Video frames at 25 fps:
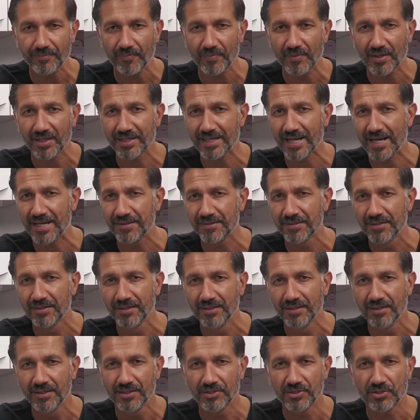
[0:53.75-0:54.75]
Again,
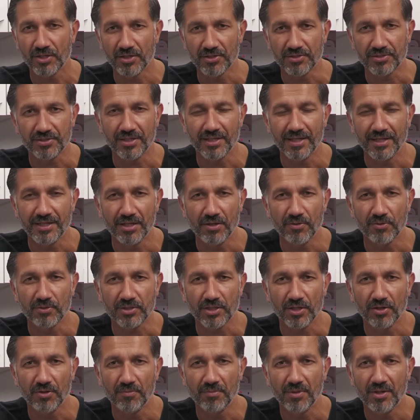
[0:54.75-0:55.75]
chance to let you know what's
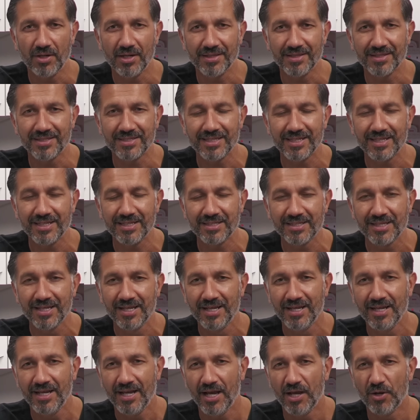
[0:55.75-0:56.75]
going on behind the scenes,
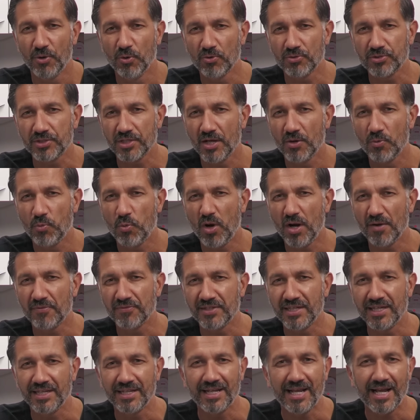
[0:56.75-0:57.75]
and also what I've
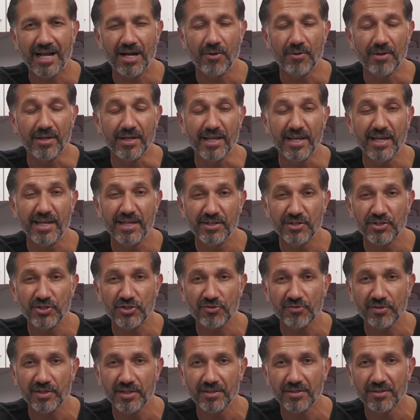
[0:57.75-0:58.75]
seen out in
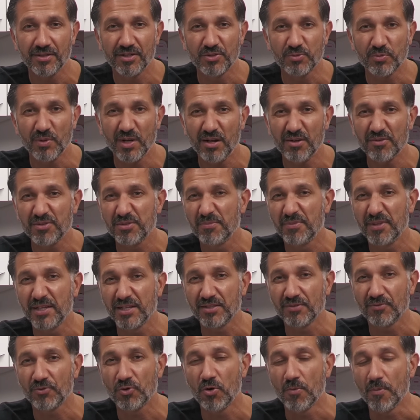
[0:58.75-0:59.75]
industry as well, some
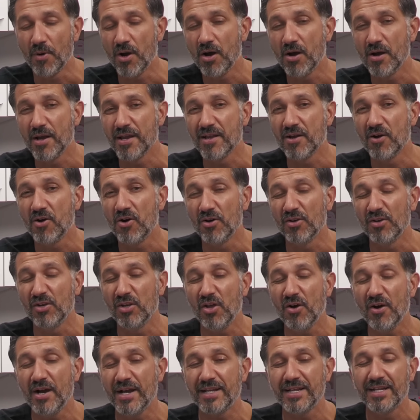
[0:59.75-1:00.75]
things that have caught my eye
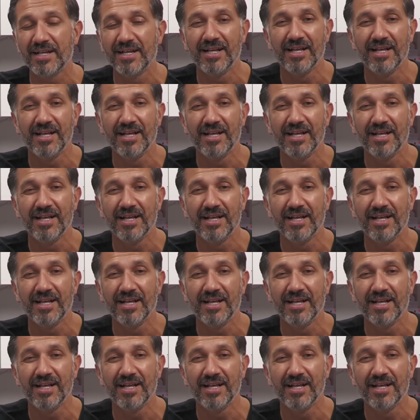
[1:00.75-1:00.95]
online,